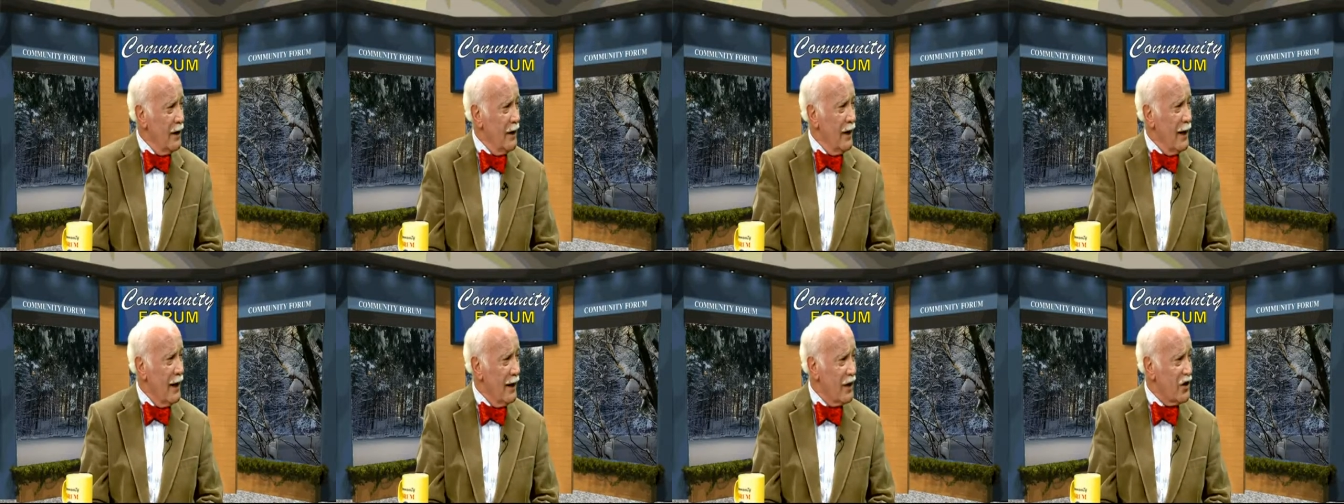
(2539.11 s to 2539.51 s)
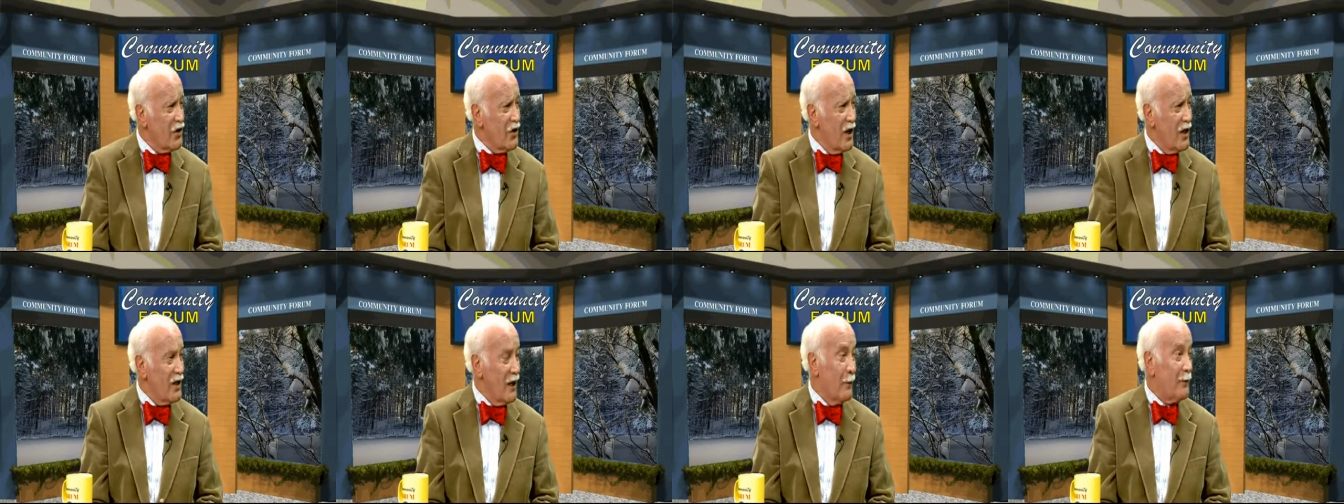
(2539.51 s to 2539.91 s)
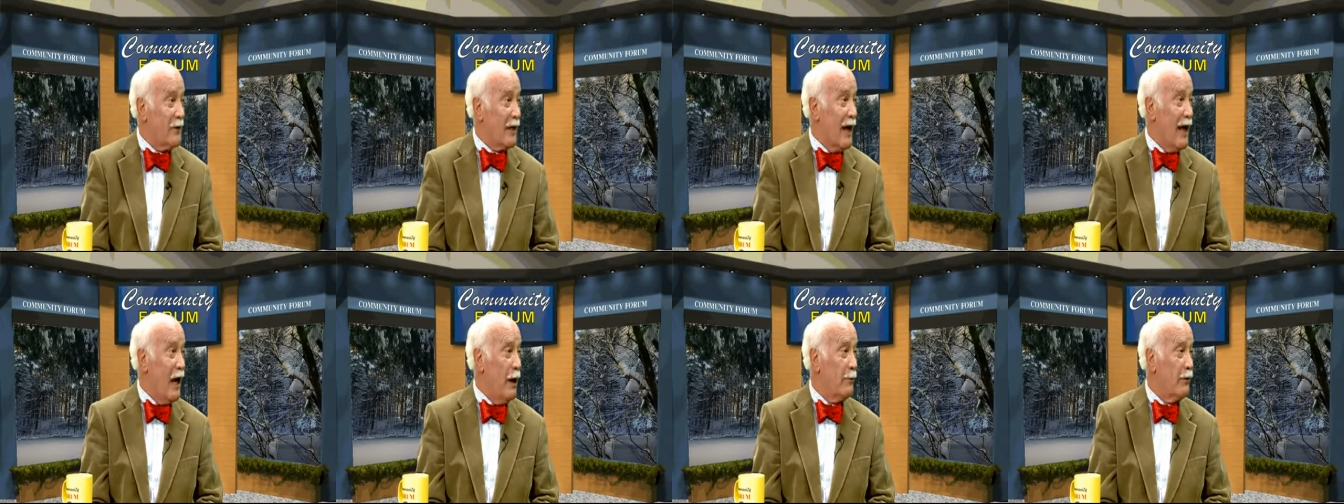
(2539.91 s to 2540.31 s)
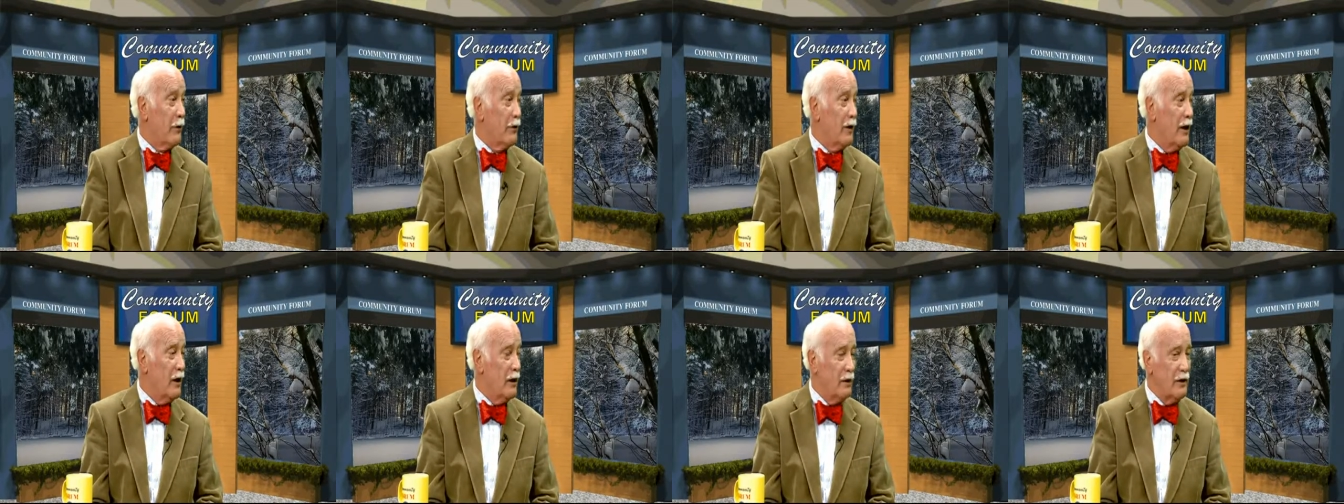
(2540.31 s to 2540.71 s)
and are sent up to
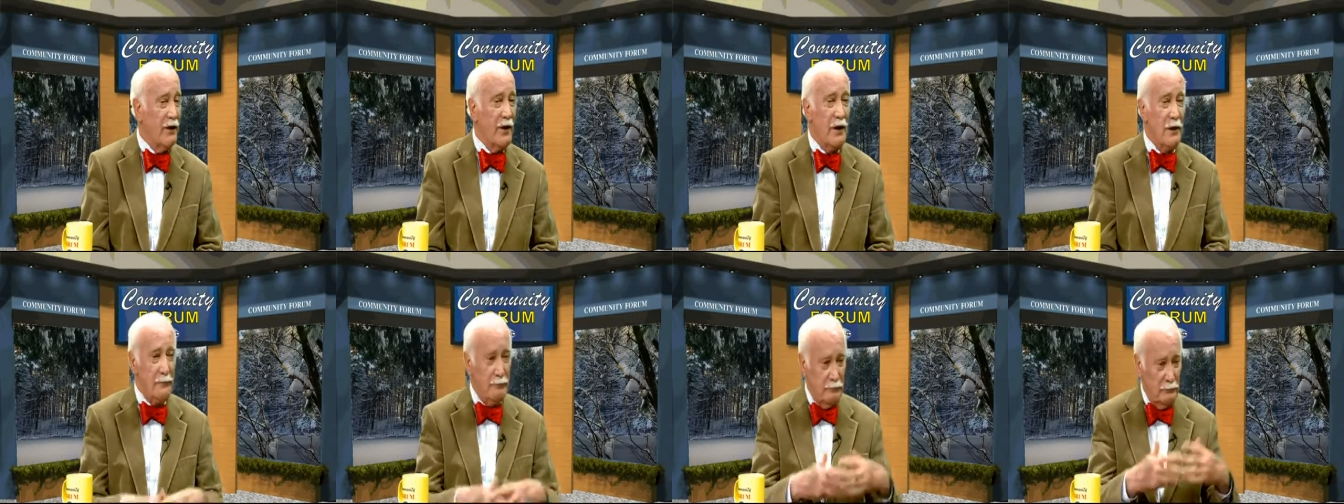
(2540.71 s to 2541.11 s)
Capitol Hill and then